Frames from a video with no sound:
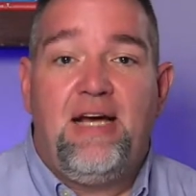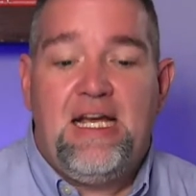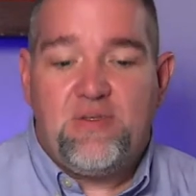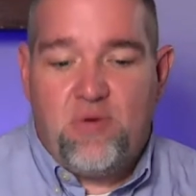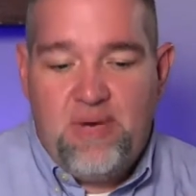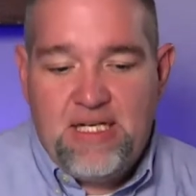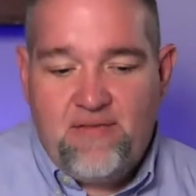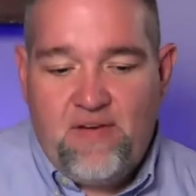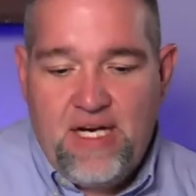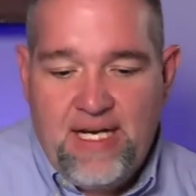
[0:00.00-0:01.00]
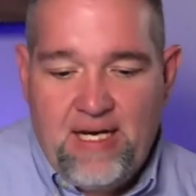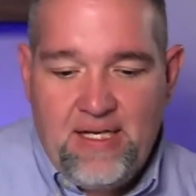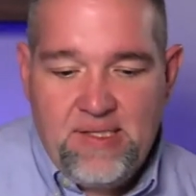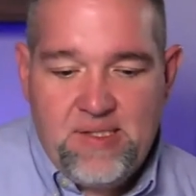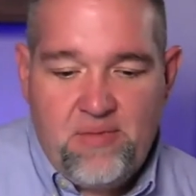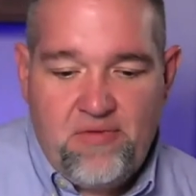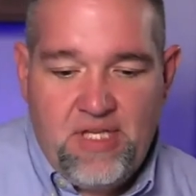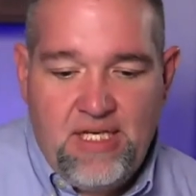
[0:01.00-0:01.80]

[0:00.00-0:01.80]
as we're about to find out in some of